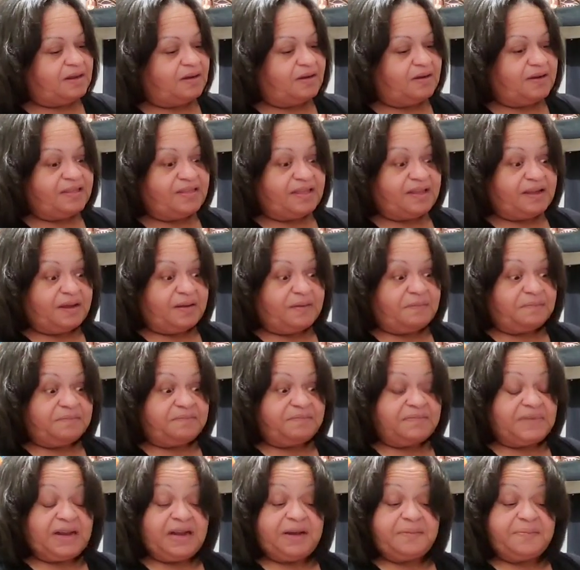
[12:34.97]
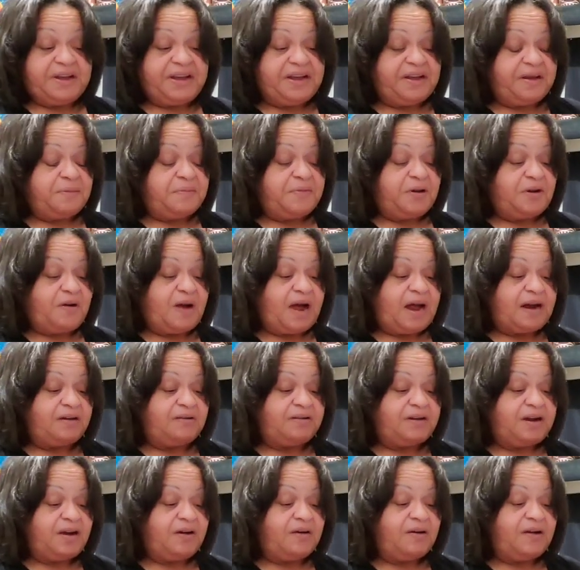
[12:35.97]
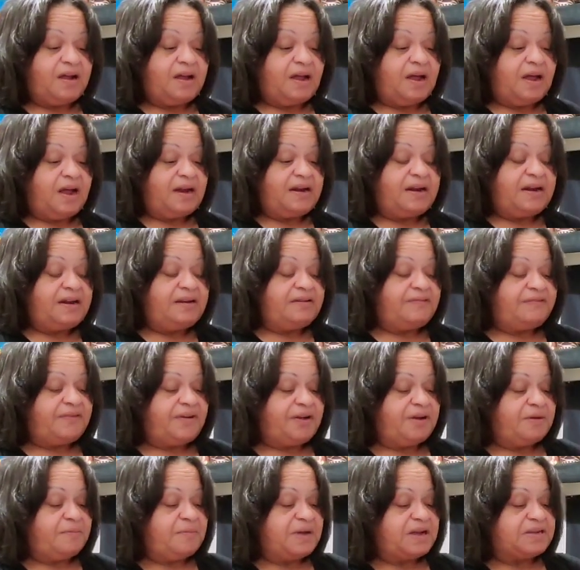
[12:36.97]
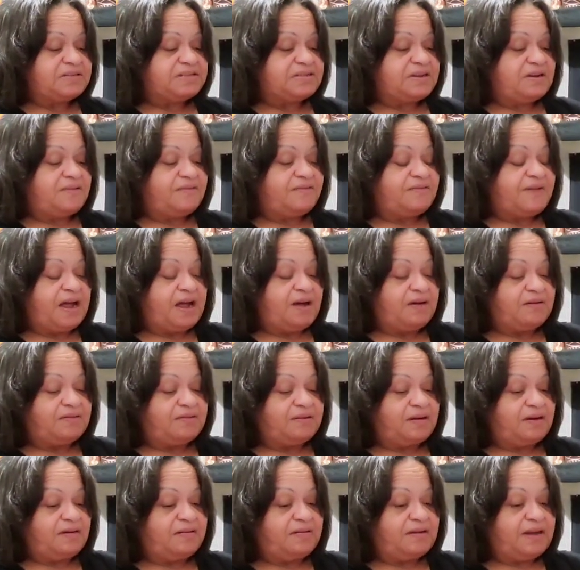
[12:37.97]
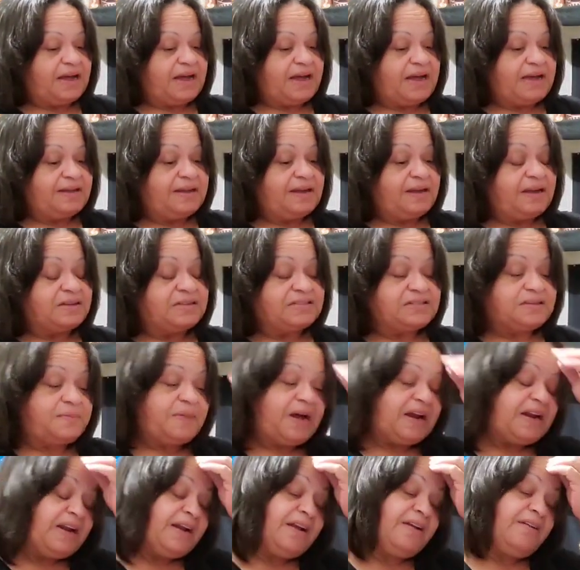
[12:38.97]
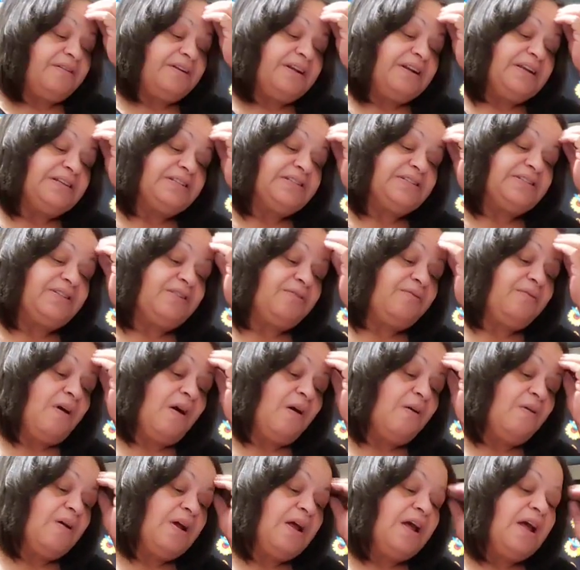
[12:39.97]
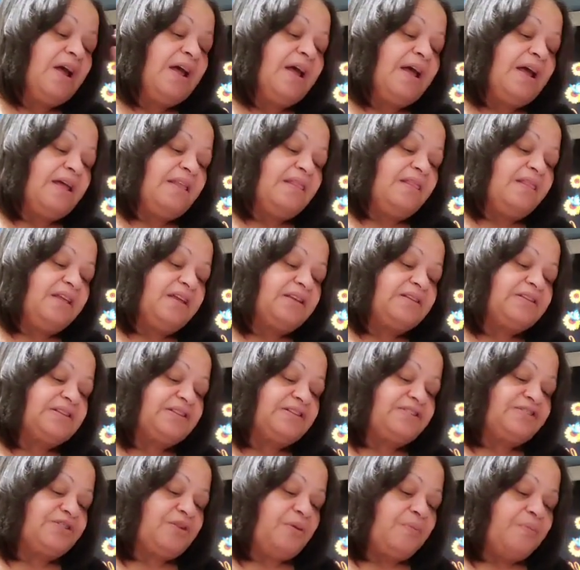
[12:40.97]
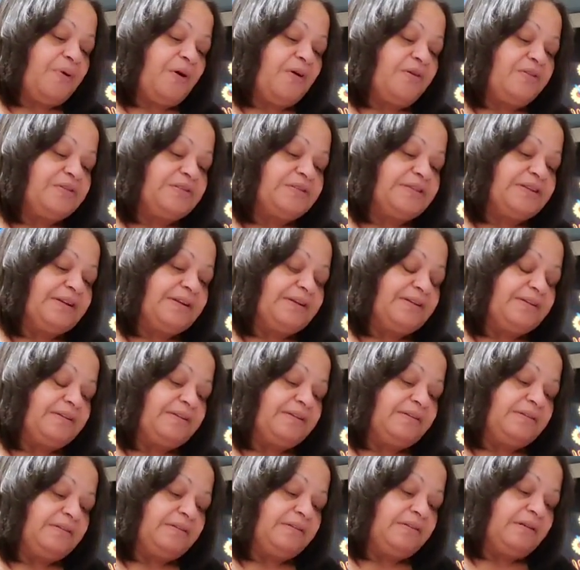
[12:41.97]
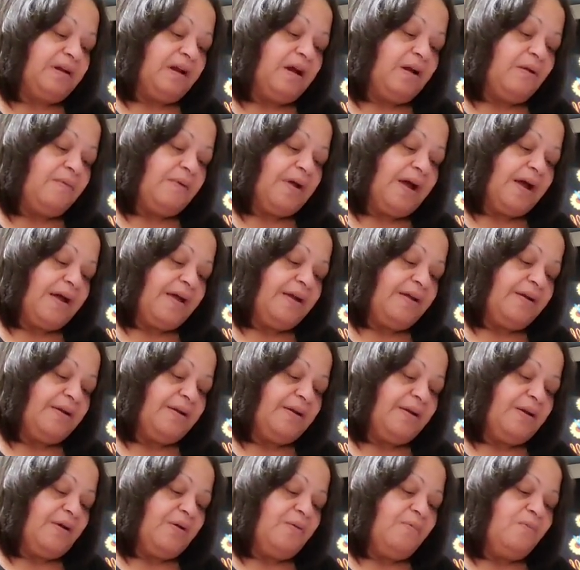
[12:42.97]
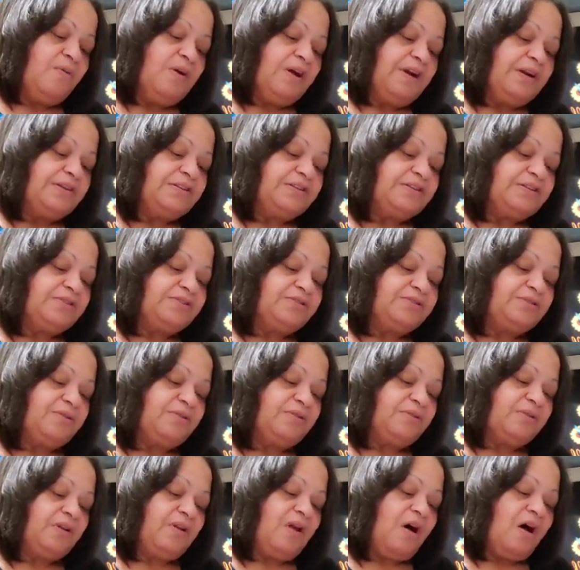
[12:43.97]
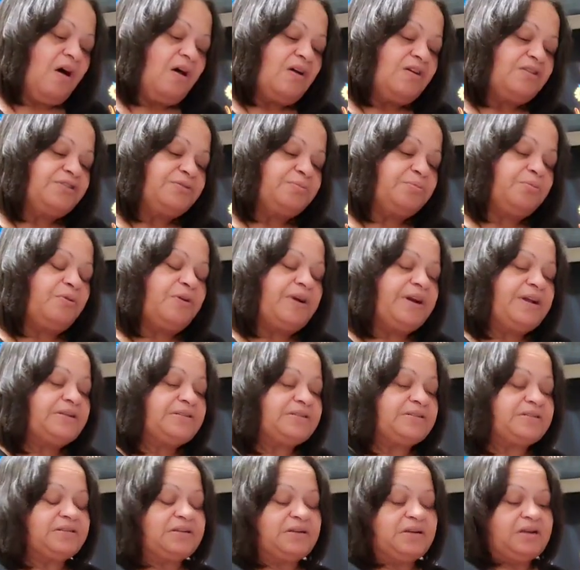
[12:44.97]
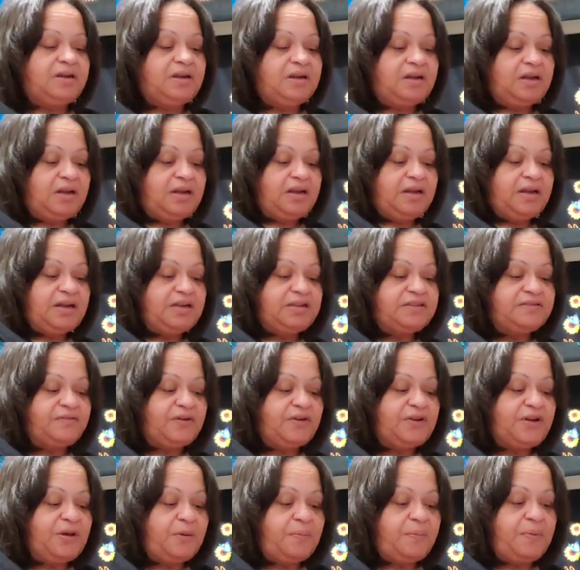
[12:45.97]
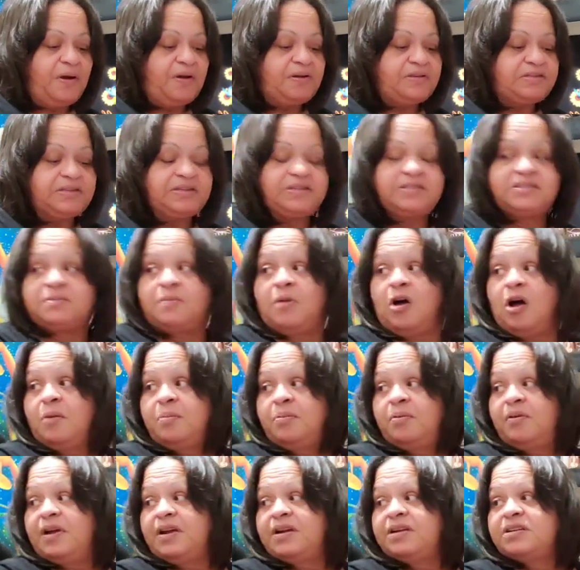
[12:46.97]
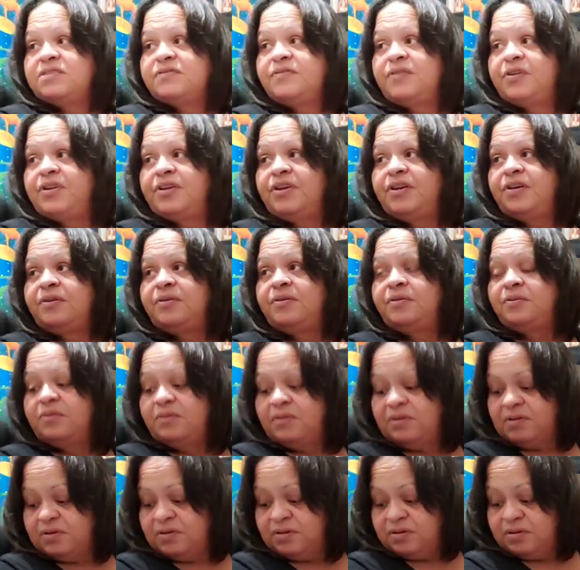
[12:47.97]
Or them. It could be him, her, I don't know. I need to figure myself out, okay? Yeah, somebody here needs to grow. And this is your person, all right? What is the truth? Large print is for your person. Small print is for you.